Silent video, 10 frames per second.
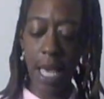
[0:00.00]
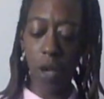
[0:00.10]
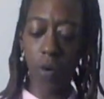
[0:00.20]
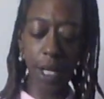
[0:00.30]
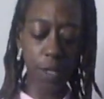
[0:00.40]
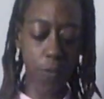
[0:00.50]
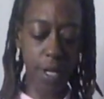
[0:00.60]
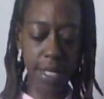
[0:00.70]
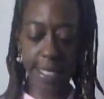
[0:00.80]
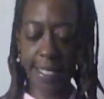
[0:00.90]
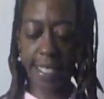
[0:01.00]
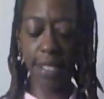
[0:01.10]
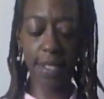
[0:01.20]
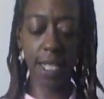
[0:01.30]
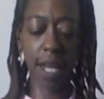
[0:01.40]
Queen of Wands is in
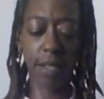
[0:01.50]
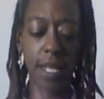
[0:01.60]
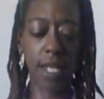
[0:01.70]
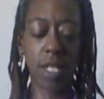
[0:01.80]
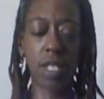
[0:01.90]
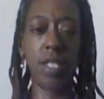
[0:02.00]
a challenge.